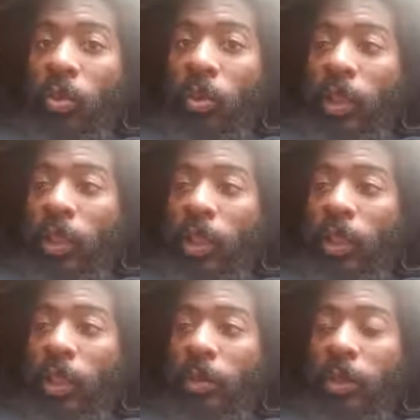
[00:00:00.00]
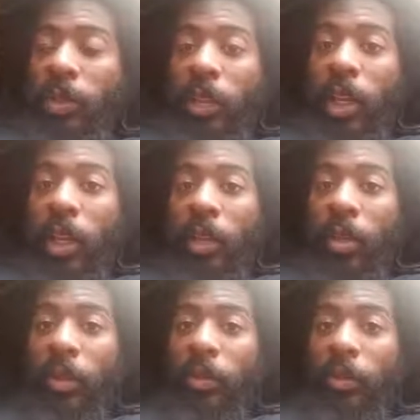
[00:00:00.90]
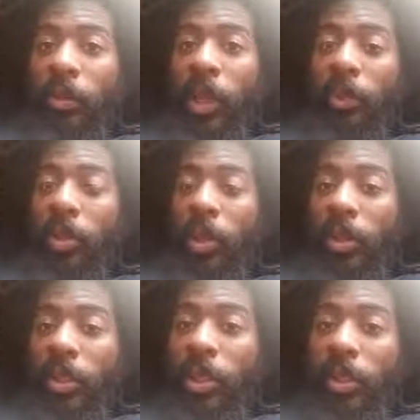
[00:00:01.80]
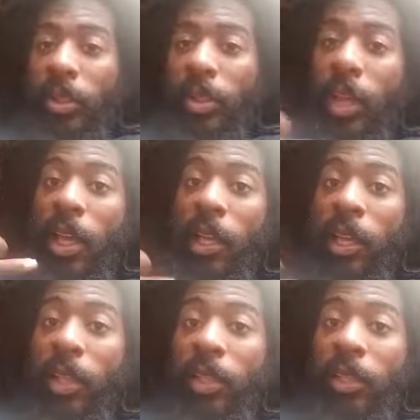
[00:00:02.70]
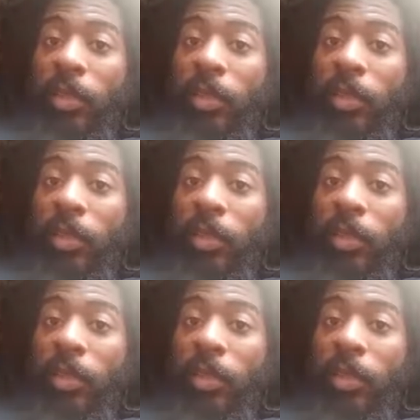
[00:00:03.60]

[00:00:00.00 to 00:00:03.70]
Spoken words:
they need to be scared of from that person in satellites. You